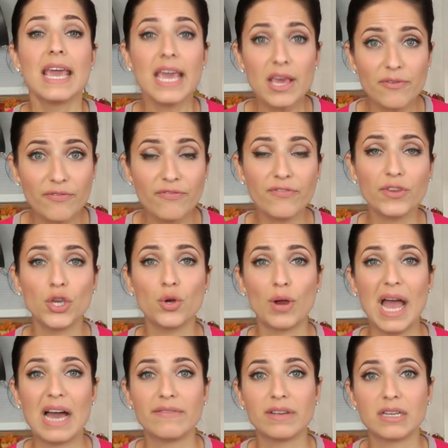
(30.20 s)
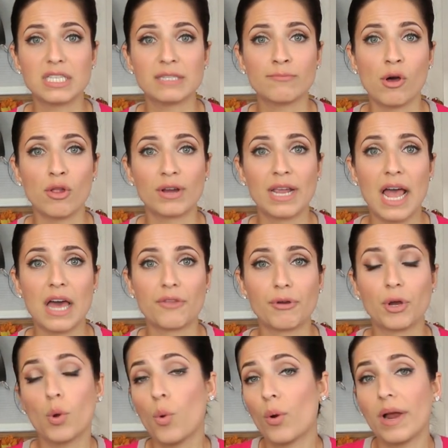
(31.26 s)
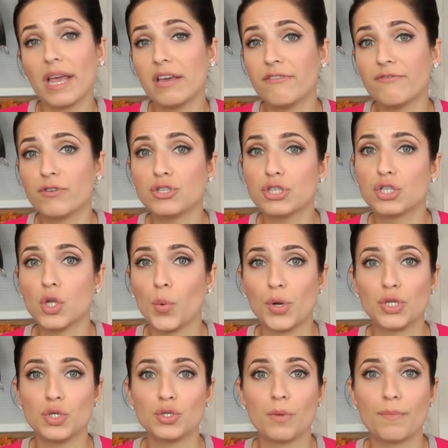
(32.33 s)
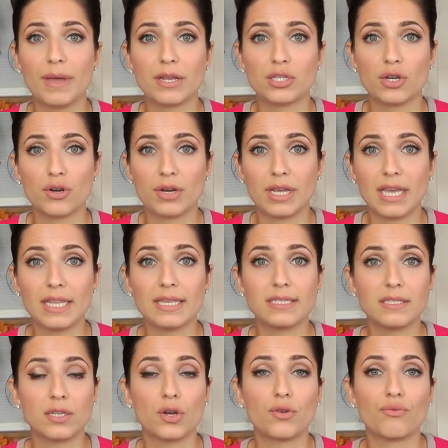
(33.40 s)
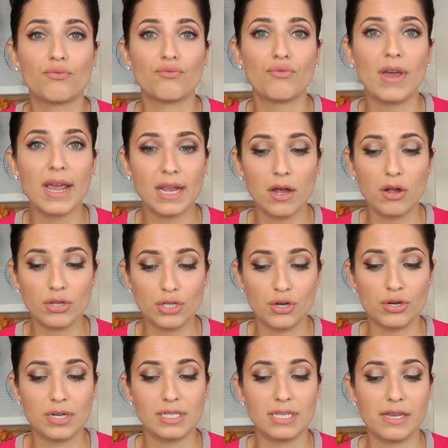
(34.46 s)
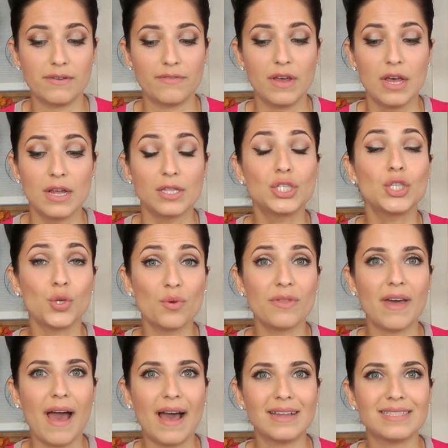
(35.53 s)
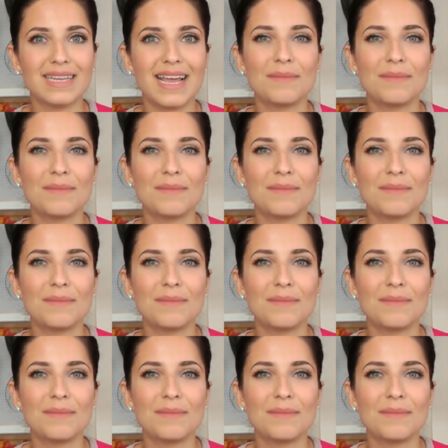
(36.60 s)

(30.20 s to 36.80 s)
If you're having a smaller gathering, or if you just don't want to do the big turkey, this is a great alternative to that.